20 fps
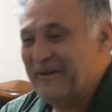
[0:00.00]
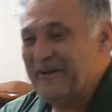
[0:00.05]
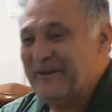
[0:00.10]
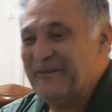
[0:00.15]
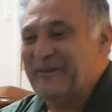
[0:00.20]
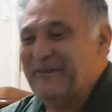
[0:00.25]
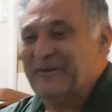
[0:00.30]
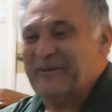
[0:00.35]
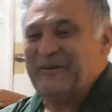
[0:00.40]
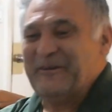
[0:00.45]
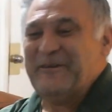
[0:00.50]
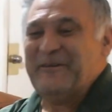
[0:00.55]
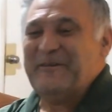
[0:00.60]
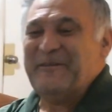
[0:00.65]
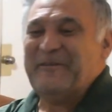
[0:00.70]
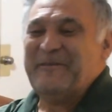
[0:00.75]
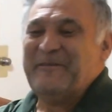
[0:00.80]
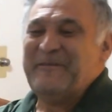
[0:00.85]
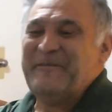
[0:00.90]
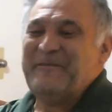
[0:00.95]
Look,
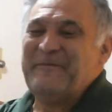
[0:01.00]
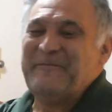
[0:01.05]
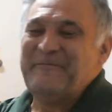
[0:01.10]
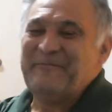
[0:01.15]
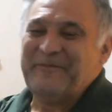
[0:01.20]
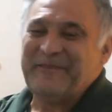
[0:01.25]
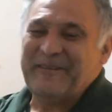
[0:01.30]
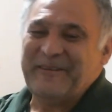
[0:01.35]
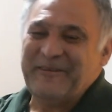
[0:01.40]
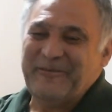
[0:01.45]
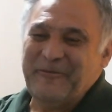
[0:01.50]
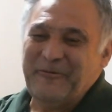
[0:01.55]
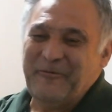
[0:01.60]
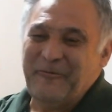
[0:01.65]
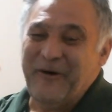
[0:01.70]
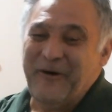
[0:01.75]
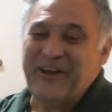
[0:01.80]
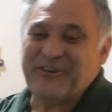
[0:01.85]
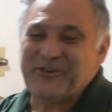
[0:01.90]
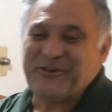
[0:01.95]

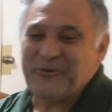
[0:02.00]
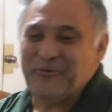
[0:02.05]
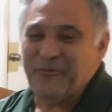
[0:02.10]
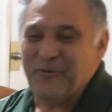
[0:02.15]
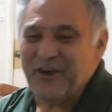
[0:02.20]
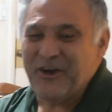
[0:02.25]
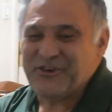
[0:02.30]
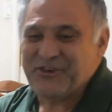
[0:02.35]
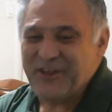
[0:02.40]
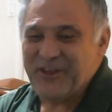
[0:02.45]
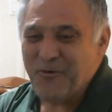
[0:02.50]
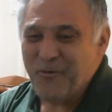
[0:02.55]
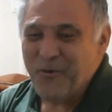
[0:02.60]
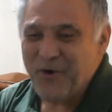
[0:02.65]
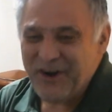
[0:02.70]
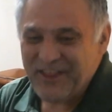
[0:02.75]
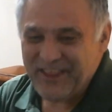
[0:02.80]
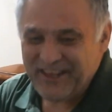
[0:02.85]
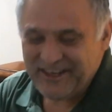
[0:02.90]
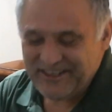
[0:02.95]
watch the
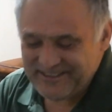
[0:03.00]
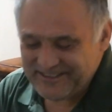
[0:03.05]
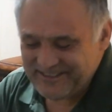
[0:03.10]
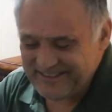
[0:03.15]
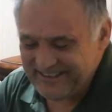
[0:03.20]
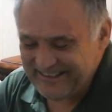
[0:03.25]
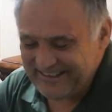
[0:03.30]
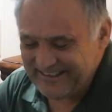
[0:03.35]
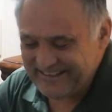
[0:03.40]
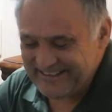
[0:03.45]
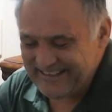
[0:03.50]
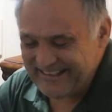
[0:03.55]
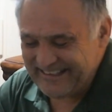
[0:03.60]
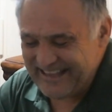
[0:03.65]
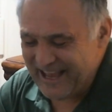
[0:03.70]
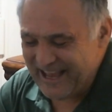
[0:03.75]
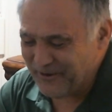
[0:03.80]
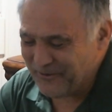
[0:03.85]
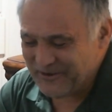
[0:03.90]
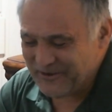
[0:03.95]
wording. See
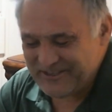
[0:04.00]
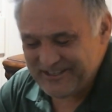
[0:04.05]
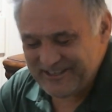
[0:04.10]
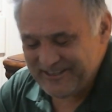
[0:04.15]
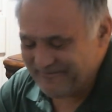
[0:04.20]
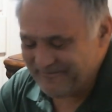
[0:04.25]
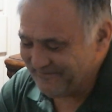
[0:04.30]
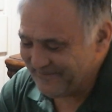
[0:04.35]
language.